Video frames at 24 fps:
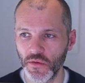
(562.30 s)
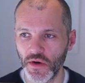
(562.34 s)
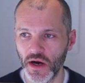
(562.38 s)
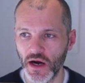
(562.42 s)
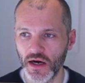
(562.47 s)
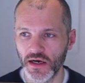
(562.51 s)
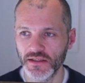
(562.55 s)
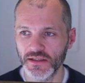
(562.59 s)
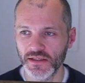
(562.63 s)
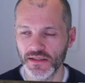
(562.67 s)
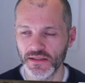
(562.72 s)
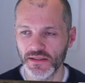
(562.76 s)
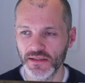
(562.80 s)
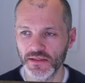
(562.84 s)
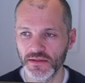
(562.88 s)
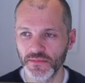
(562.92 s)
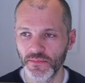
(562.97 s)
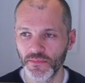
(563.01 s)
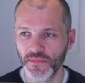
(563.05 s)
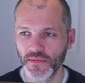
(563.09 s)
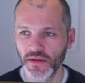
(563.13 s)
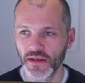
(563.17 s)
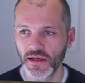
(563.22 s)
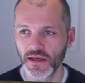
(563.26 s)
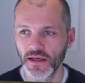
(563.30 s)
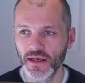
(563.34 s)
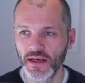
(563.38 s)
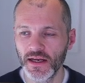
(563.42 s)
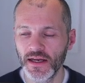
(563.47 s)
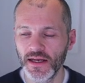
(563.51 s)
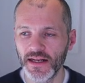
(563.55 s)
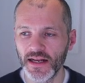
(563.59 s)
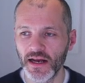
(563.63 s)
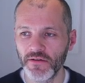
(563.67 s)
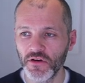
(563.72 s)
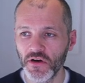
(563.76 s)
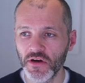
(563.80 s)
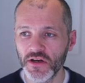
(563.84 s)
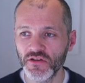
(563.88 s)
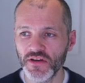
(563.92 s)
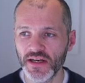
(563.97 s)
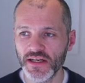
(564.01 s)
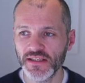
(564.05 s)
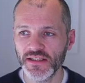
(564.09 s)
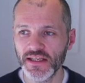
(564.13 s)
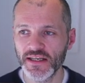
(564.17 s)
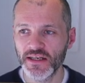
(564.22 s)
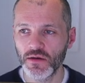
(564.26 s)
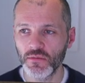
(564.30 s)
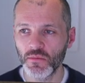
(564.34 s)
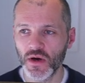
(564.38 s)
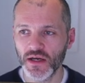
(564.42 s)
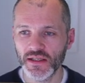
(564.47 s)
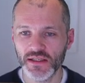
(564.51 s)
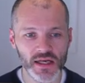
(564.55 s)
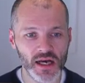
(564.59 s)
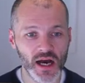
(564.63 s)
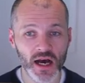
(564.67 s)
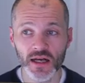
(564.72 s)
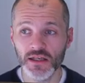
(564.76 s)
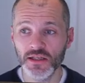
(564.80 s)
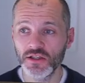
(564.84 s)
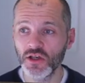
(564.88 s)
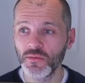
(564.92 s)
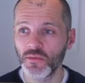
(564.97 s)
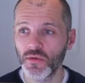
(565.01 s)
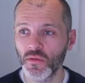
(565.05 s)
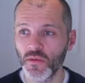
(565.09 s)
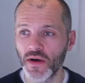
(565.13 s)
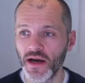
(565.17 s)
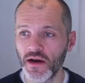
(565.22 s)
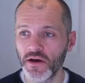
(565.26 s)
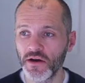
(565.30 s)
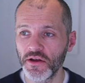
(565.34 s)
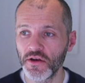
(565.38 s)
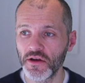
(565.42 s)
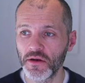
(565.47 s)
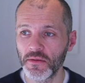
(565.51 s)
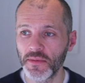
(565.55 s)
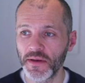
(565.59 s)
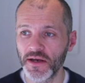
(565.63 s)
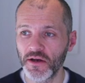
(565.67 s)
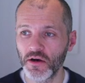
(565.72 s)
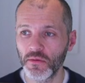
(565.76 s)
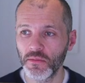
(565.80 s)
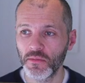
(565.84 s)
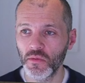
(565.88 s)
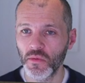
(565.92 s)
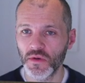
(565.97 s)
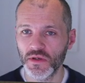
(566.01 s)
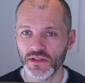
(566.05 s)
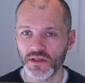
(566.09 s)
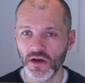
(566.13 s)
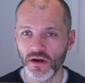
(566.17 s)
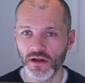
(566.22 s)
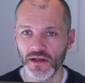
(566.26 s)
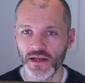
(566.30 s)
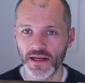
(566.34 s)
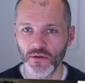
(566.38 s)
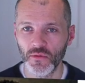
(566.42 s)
artists. Now, if you're interested in what's on SuperRare, you can pick up what's called a